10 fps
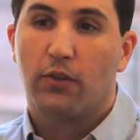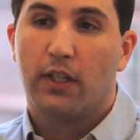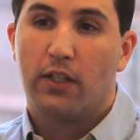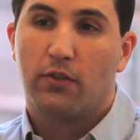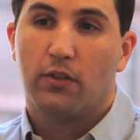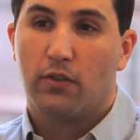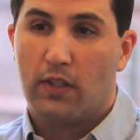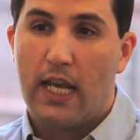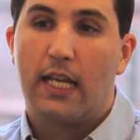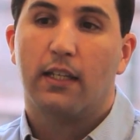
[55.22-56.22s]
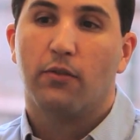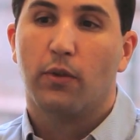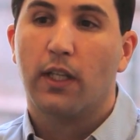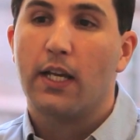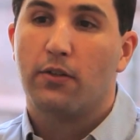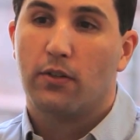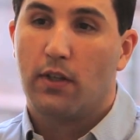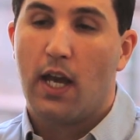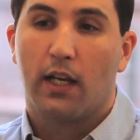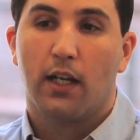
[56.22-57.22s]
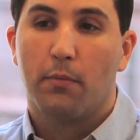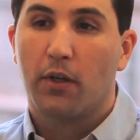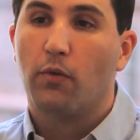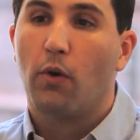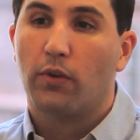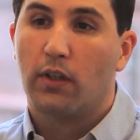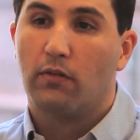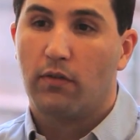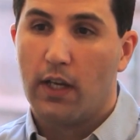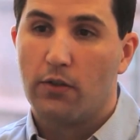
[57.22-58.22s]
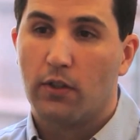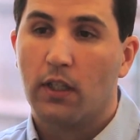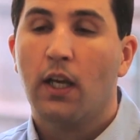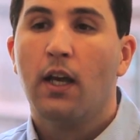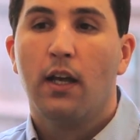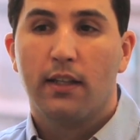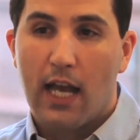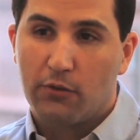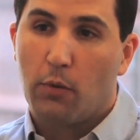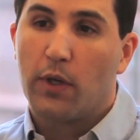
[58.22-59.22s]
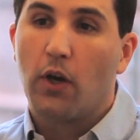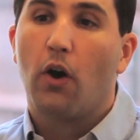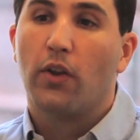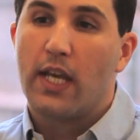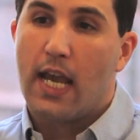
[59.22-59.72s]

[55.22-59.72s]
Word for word: conditions stand in relation to economic growth and inflation. That's what we call the